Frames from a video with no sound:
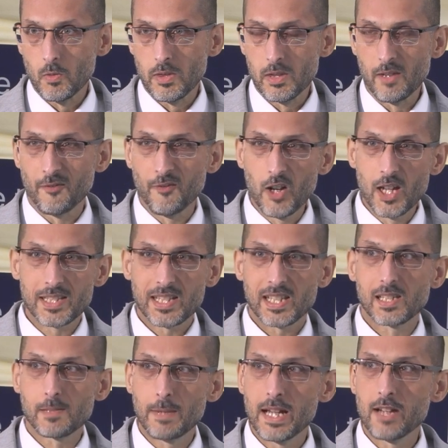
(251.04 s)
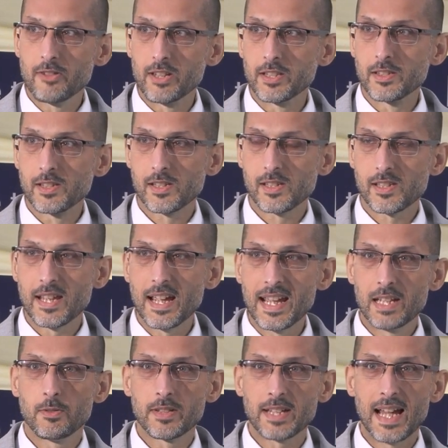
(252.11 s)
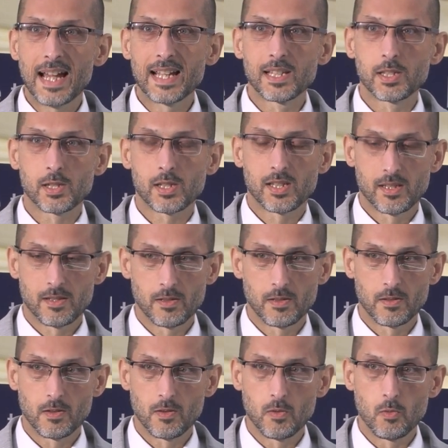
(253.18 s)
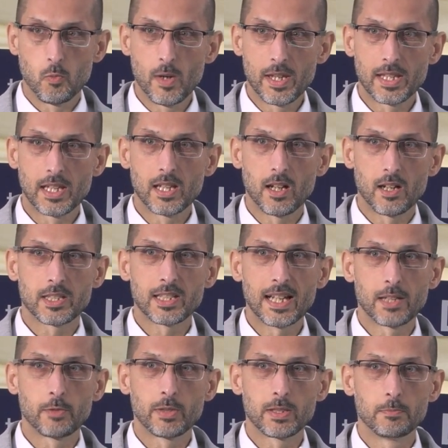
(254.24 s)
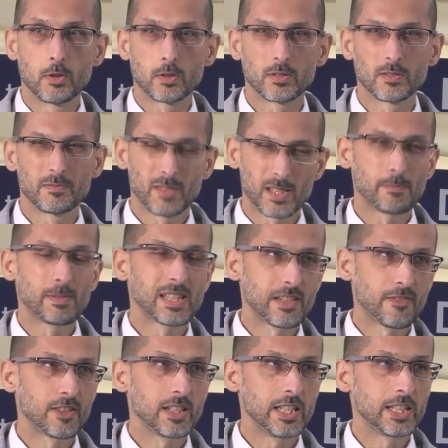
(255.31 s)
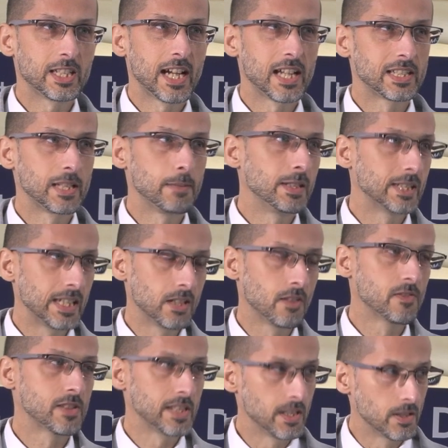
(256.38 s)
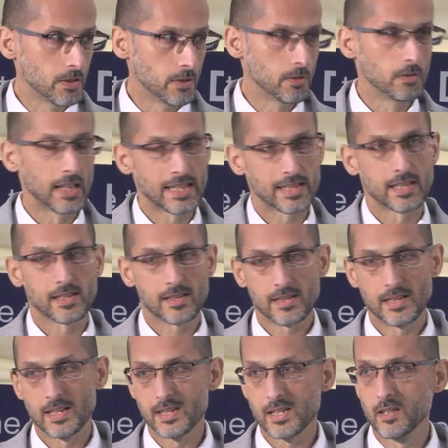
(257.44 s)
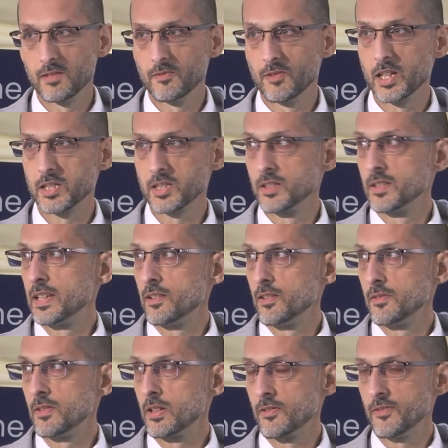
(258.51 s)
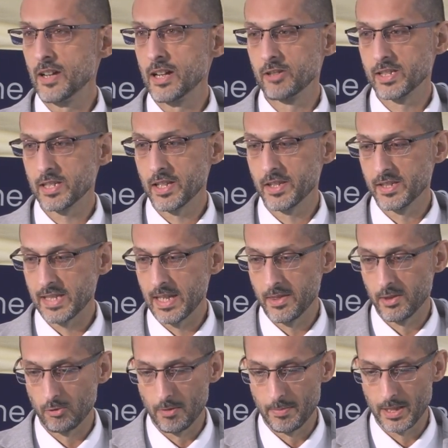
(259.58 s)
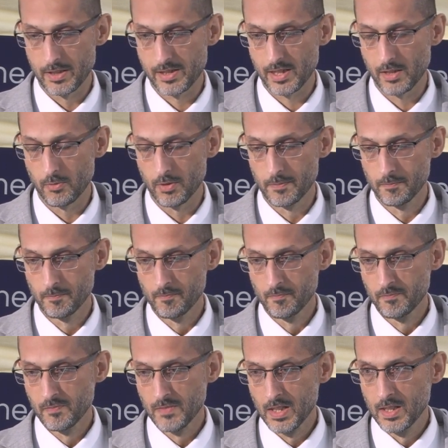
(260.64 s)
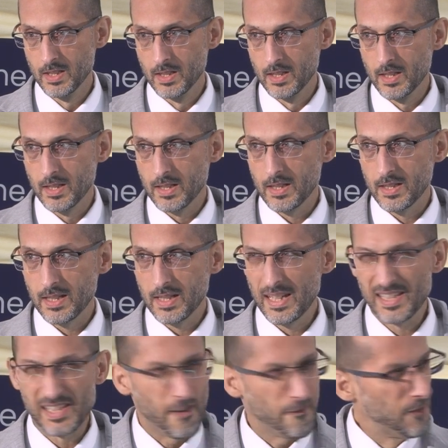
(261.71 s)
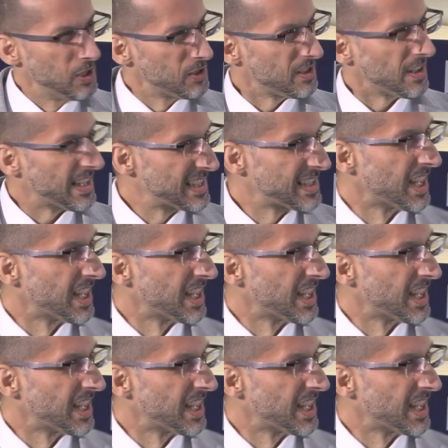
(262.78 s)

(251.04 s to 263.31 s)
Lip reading: The first experience that anyone has with a large language model, specifically ChatGPT, obviously Google has its own version, and there are various others, Anthropic and so on, is that it feels like it's